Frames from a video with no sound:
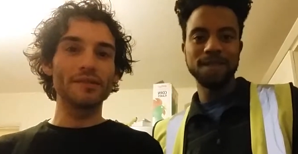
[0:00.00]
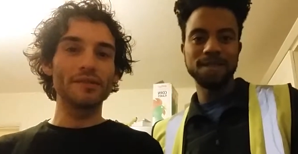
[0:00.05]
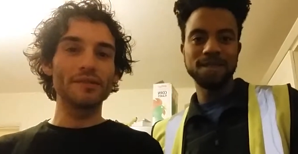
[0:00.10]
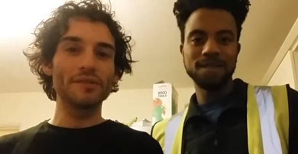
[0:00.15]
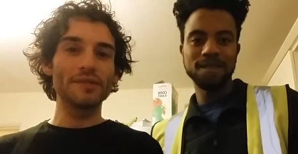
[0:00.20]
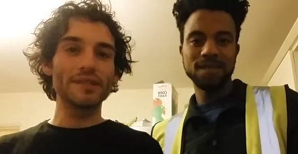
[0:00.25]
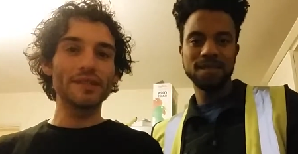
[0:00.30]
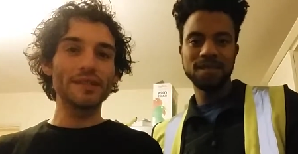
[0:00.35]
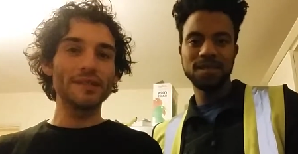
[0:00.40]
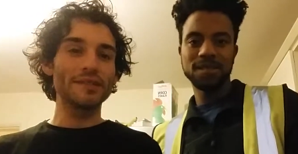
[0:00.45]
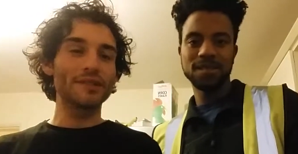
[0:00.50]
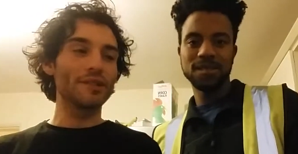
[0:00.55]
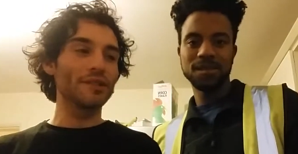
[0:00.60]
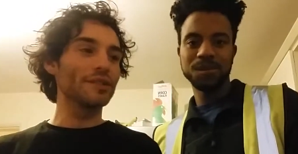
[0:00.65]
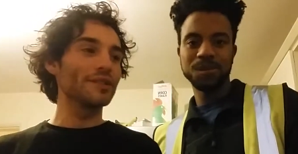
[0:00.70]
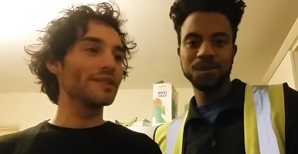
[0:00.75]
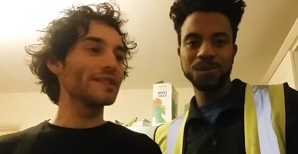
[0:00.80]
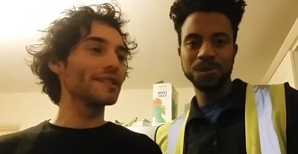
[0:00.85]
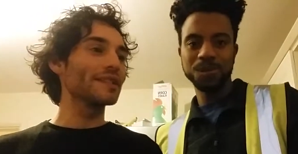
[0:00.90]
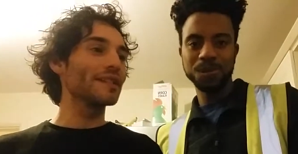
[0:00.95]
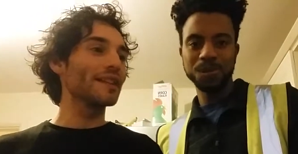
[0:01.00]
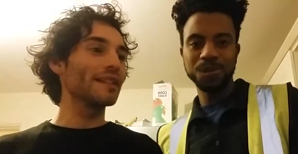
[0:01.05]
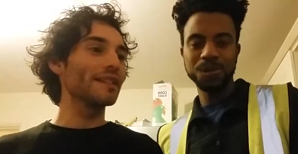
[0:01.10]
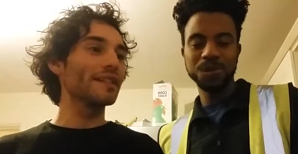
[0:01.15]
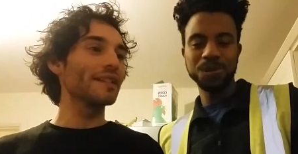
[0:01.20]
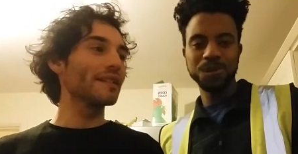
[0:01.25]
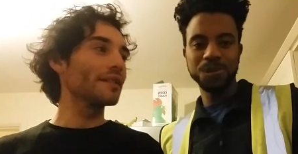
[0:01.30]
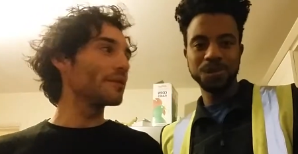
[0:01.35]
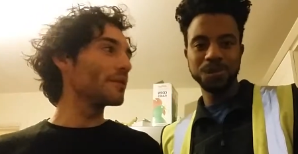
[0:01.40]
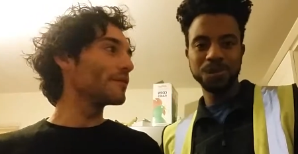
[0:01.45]
Speaker 1: there was these girls and
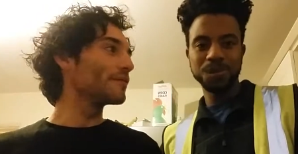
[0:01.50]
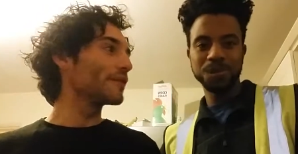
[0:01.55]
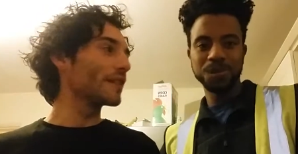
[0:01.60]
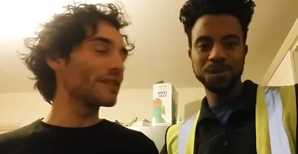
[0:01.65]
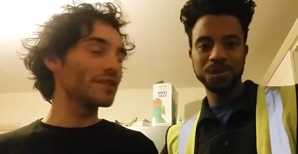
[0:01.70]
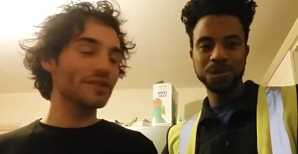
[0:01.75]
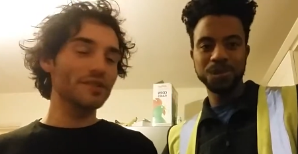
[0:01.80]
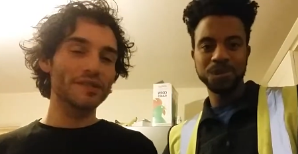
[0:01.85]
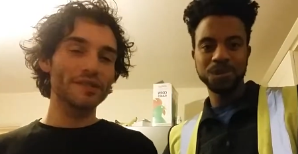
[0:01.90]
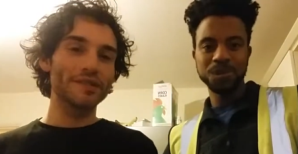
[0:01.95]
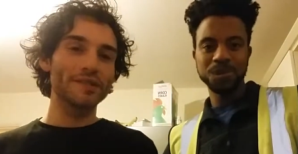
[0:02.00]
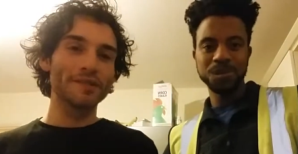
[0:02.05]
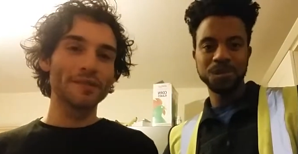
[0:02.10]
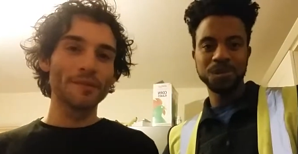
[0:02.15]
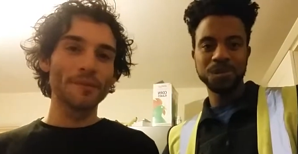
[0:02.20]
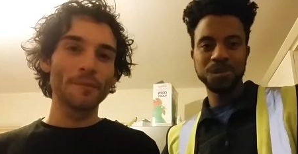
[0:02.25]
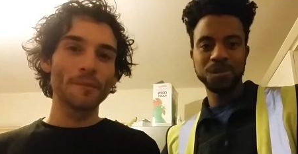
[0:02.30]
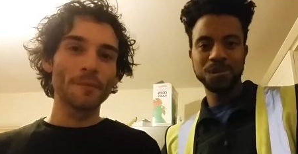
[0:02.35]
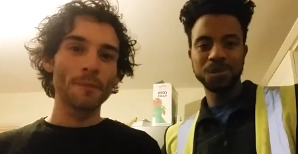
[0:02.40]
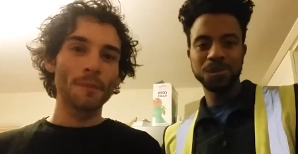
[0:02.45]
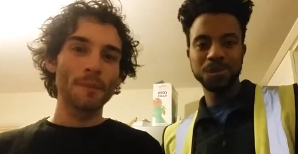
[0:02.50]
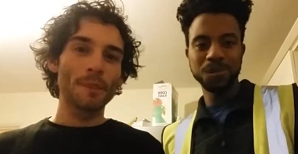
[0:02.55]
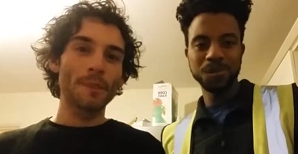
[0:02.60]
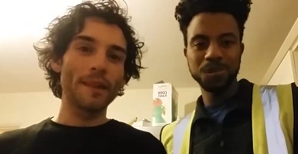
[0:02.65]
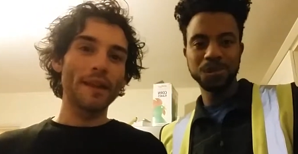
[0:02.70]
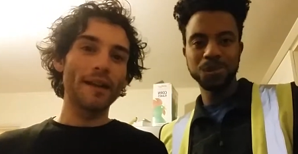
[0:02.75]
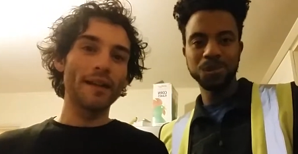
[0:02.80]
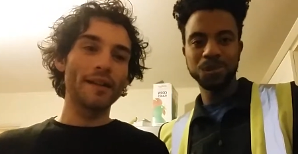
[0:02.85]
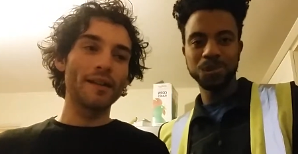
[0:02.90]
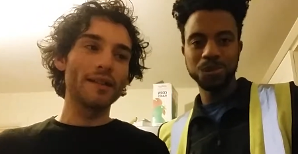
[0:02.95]
I think they mm-hmm. were freshers. Mm-hmm.
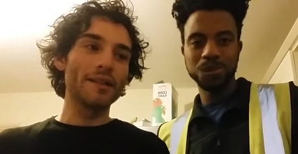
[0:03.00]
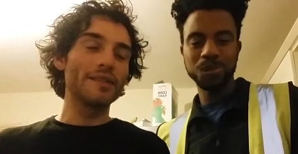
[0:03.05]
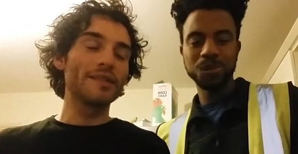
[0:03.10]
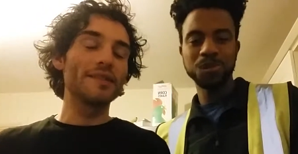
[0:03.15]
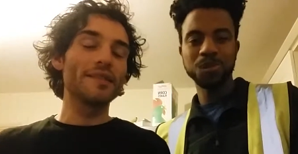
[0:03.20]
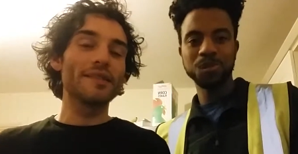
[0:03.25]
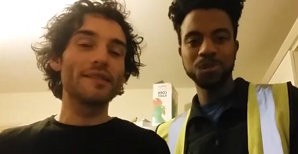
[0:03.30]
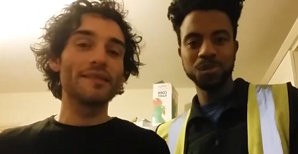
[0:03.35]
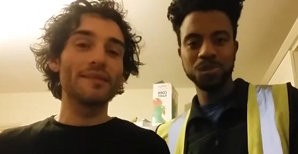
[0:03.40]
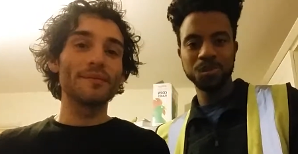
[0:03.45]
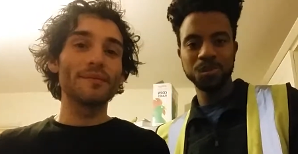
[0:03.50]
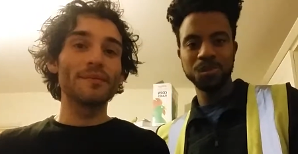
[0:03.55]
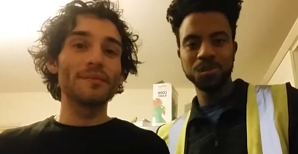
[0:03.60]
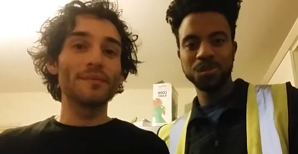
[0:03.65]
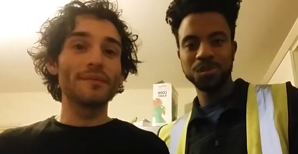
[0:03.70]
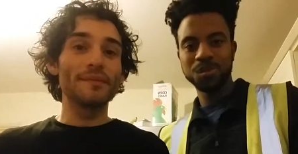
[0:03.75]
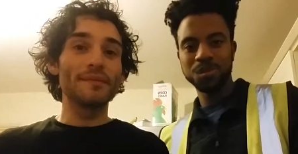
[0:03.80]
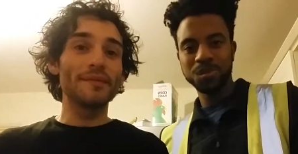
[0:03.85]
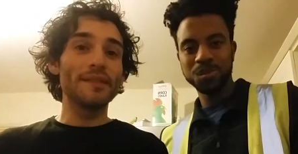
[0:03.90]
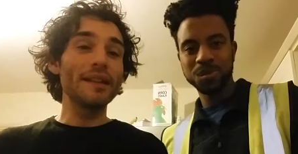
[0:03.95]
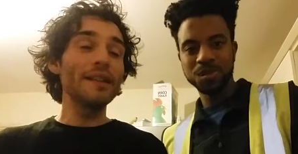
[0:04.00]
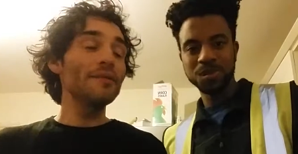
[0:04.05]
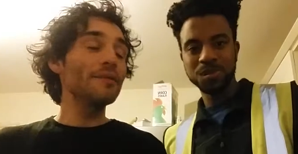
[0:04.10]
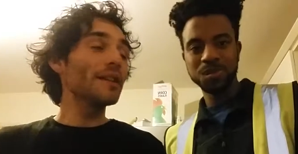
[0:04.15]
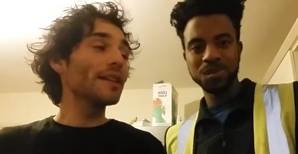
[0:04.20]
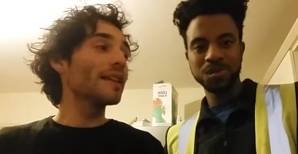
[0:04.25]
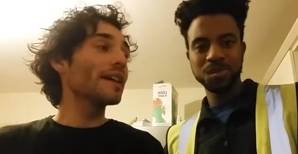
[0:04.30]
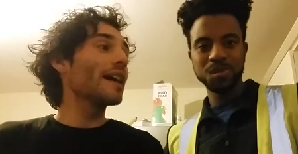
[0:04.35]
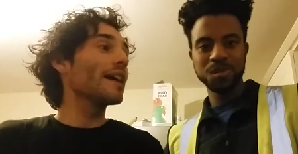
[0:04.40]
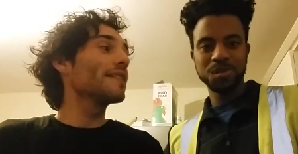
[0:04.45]
And
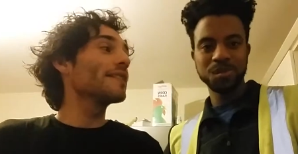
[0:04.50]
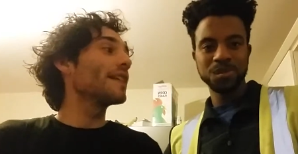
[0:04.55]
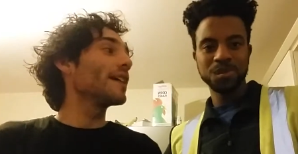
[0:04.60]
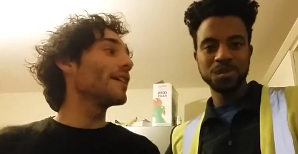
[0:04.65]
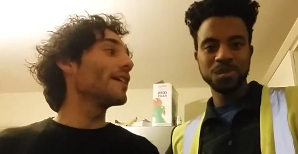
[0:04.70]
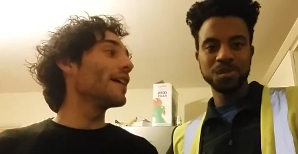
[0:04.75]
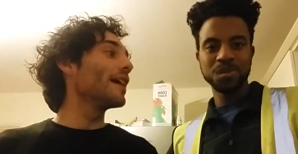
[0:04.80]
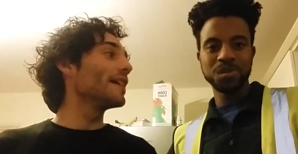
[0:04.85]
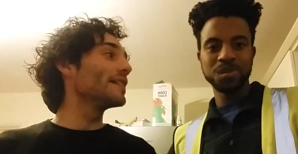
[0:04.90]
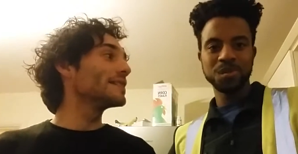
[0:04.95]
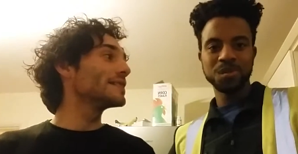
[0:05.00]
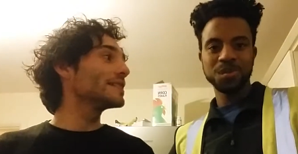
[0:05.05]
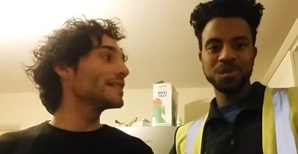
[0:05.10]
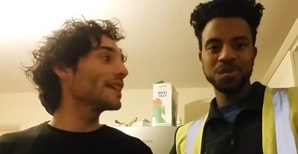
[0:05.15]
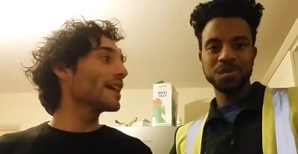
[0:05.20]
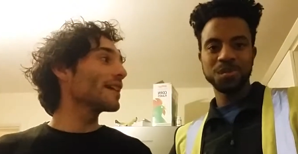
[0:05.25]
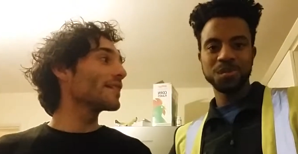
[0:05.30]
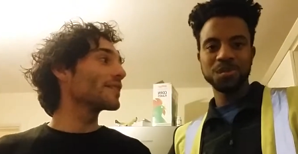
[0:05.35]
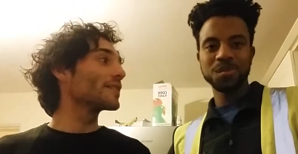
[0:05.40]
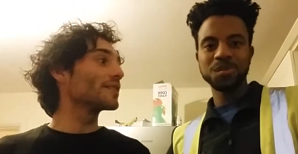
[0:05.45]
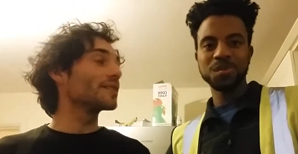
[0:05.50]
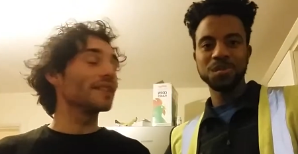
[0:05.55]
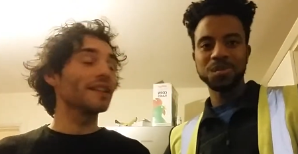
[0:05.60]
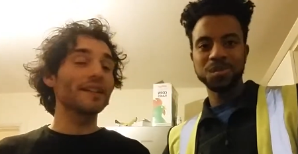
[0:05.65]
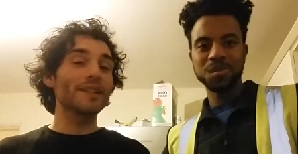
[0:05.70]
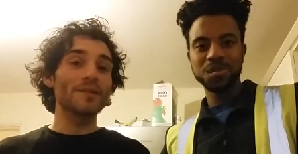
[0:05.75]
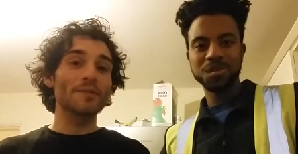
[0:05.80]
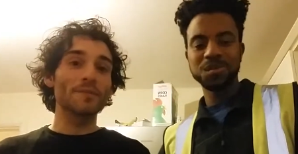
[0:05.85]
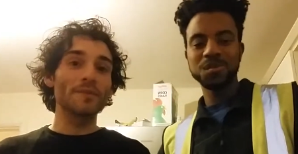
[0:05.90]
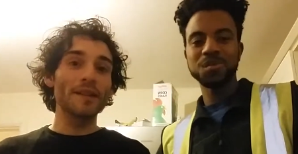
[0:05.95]
they really had their heads together.
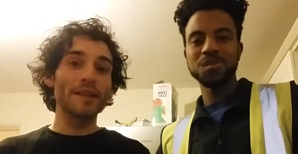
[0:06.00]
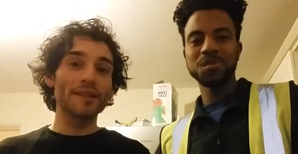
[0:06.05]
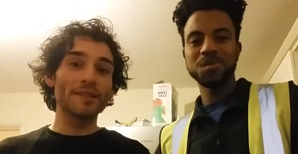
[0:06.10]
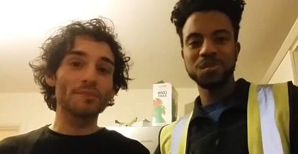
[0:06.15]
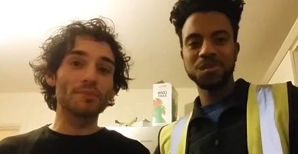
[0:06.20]
Like they